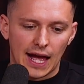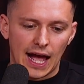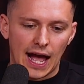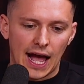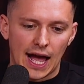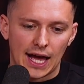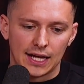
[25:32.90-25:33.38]

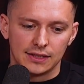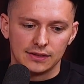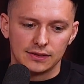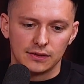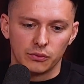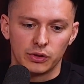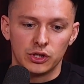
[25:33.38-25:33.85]

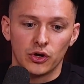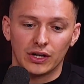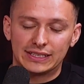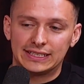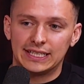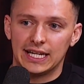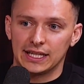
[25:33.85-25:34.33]
And we're
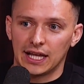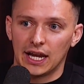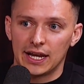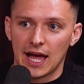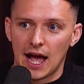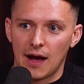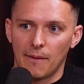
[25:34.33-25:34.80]
not seeing that
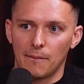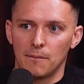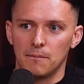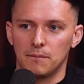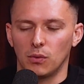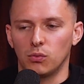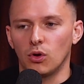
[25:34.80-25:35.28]
now.
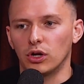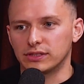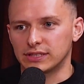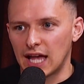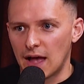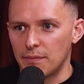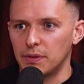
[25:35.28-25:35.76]
But what's
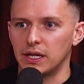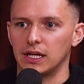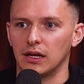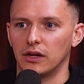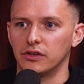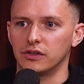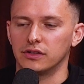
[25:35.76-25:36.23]

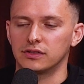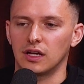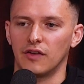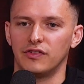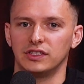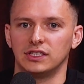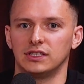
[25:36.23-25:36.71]
happening under the
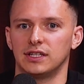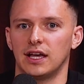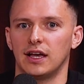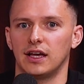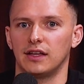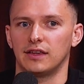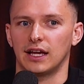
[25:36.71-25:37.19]
surface is
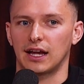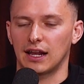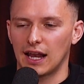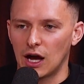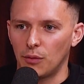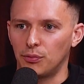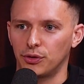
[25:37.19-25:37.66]
their
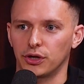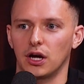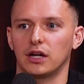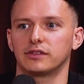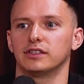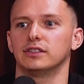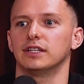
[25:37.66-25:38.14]
cloud
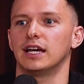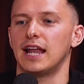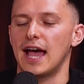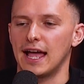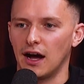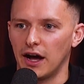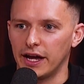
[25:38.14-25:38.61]
product and
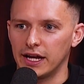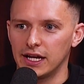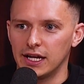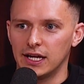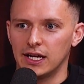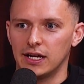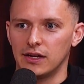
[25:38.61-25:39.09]
AI.
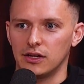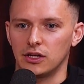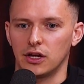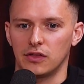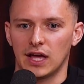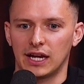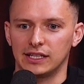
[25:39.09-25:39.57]

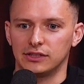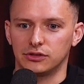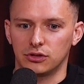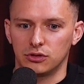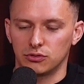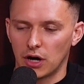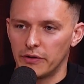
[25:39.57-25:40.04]
That is
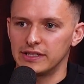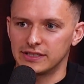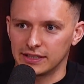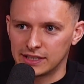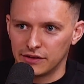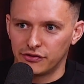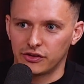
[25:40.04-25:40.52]
growing
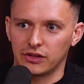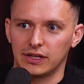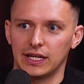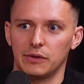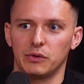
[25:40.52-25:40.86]
significantly.